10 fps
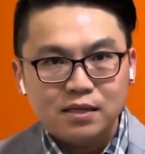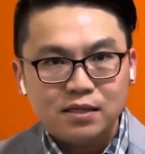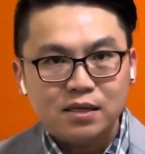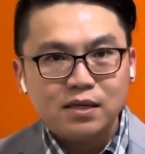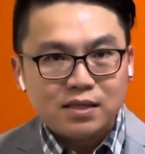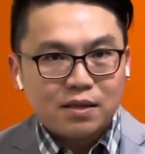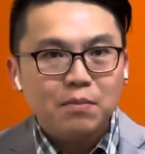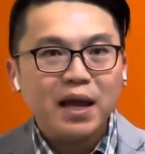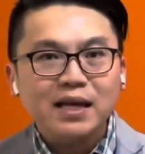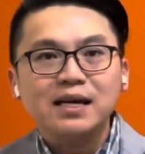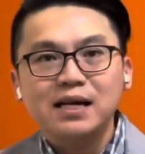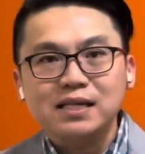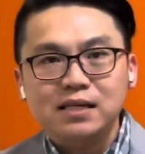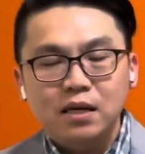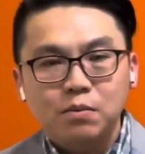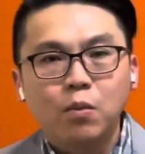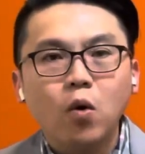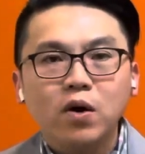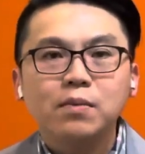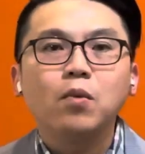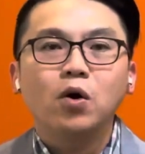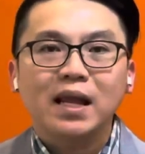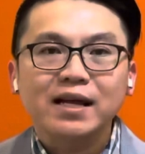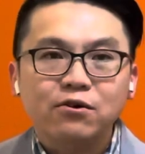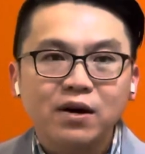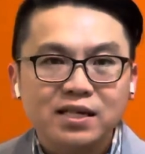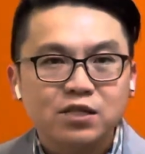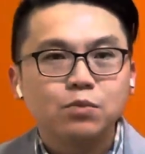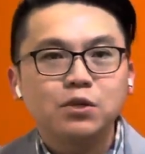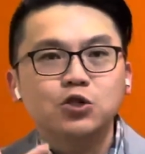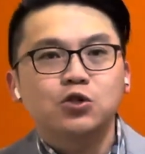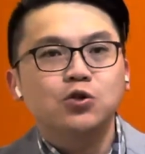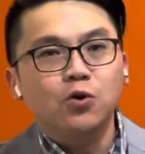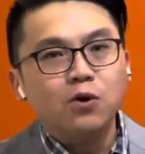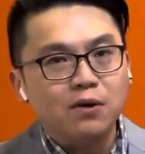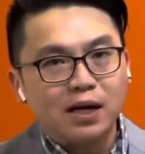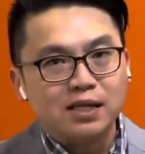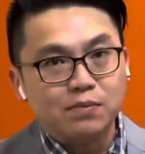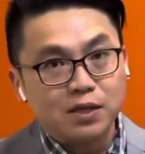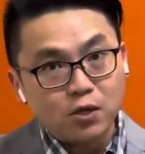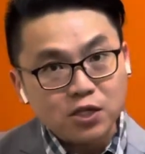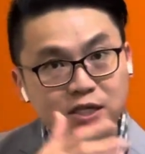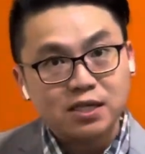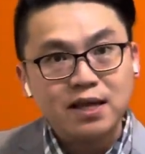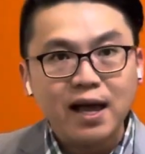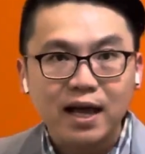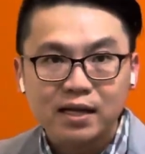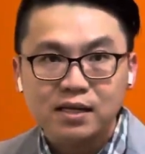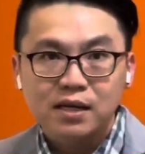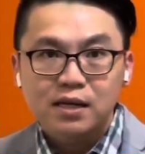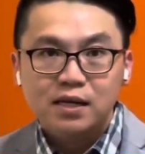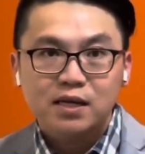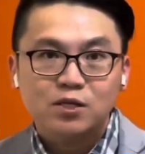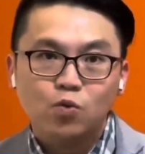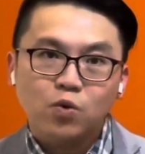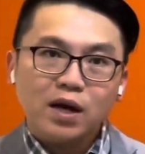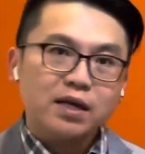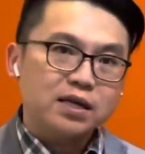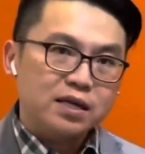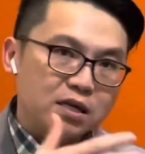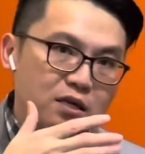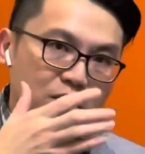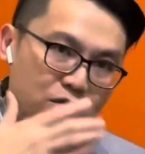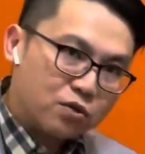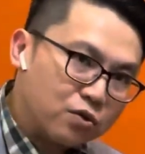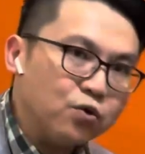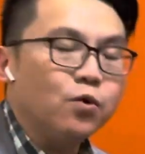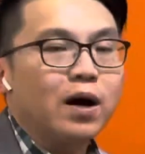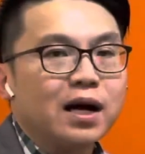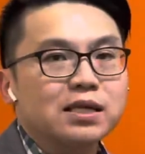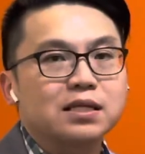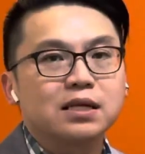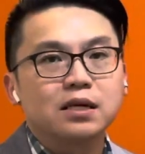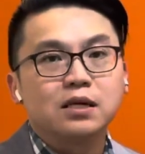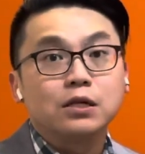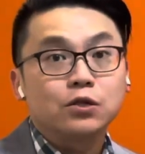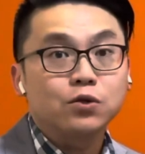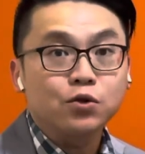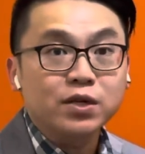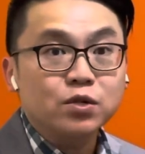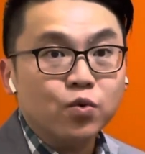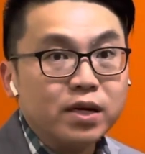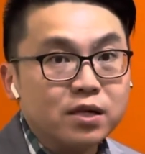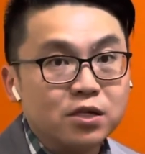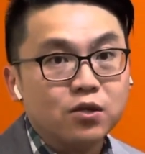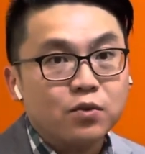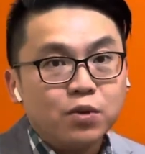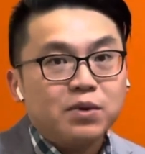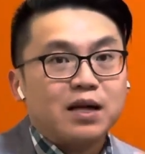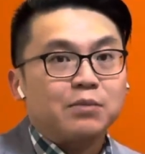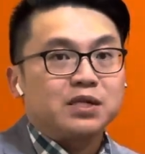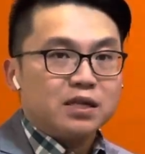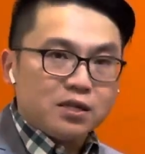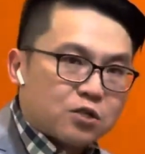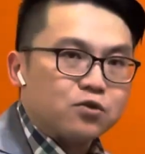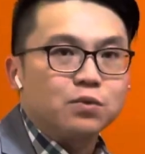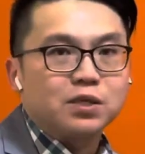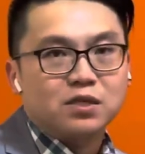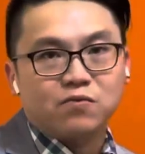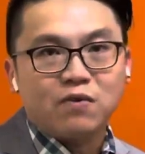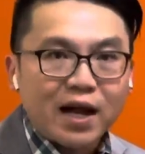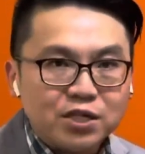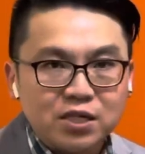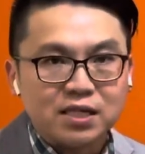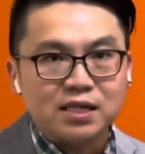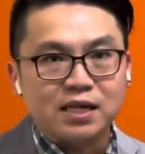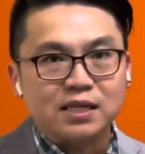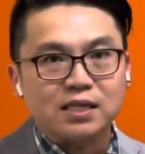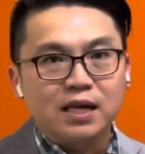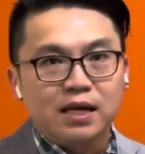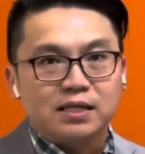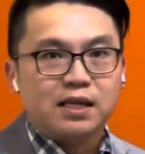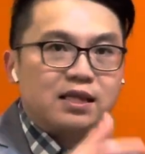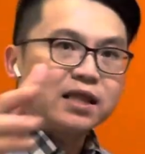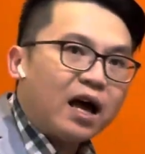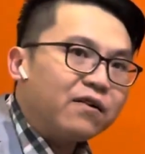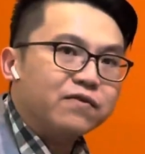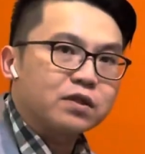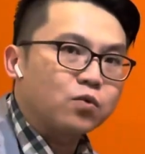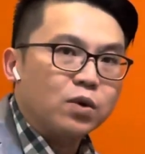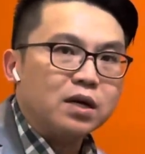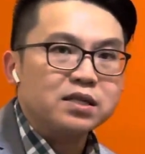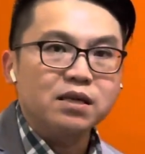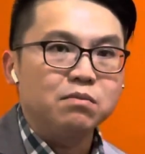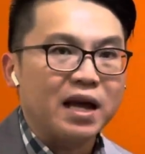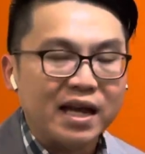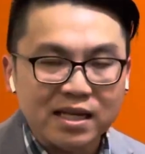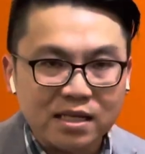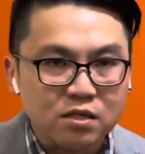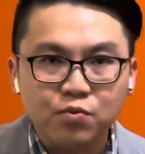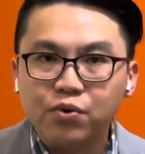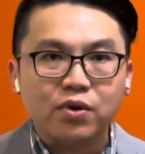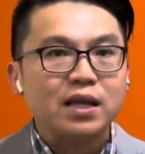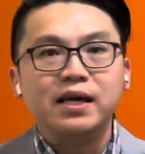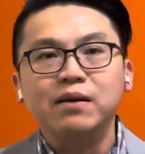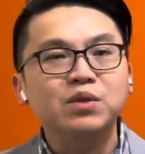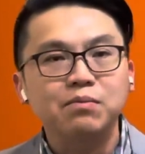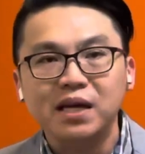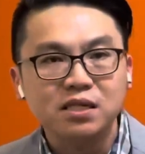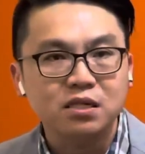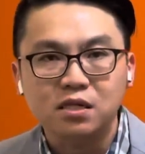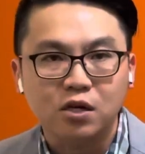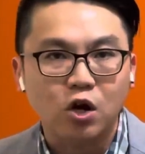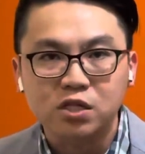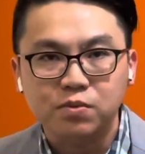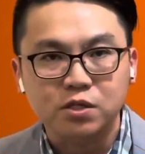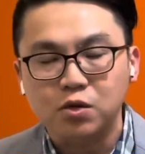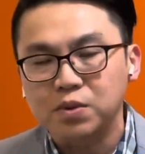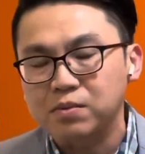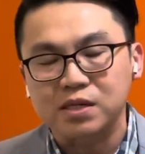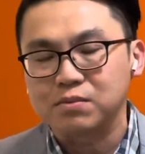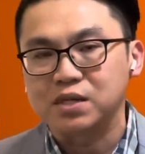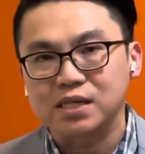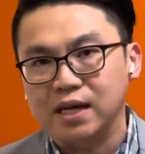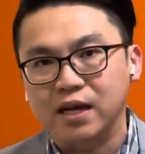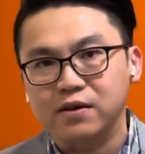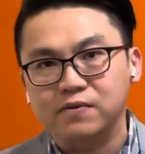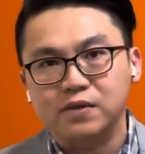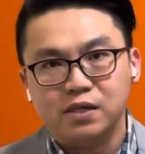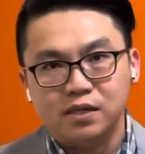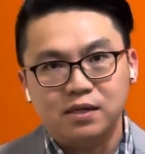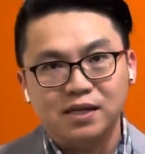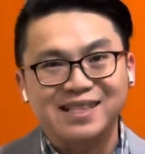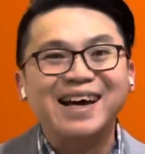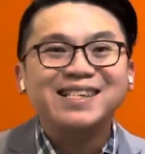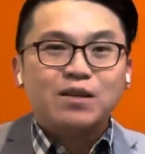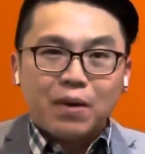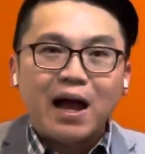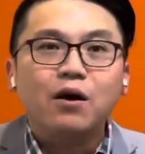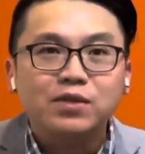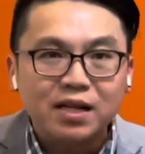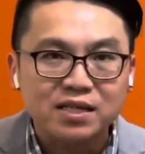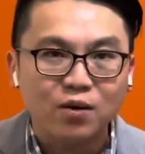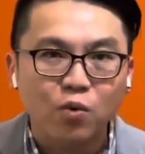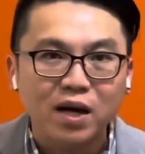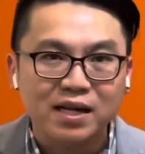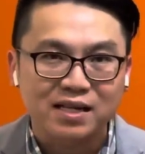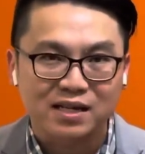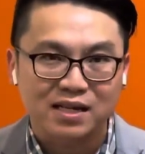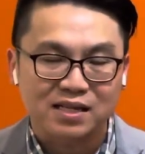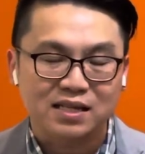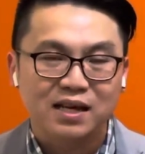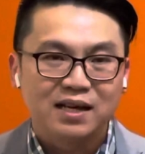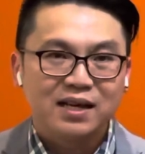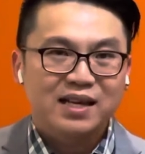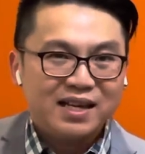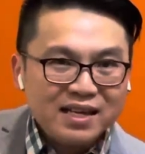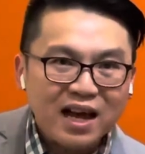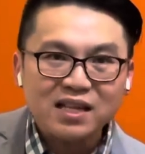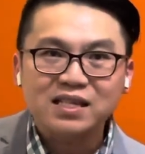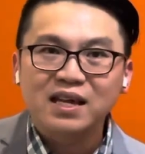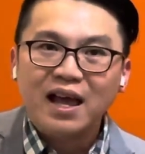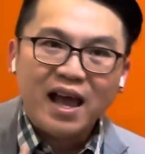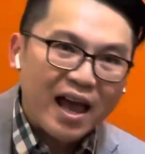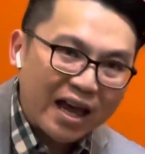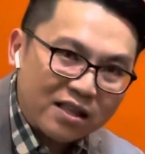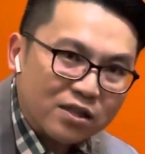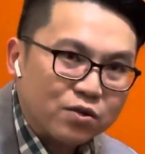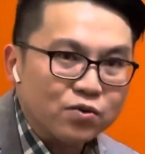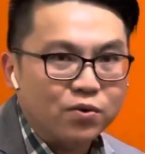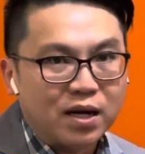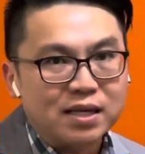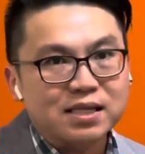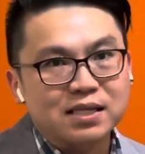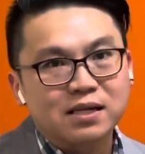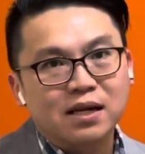To make us more and more like Christ, to mature us. But not just that, it's working through us to do his will so that we become his instruments of righteousness, to love the world he made and to proclaim the message of the gospel so people can be saved. That is the power that is at work in us and through us.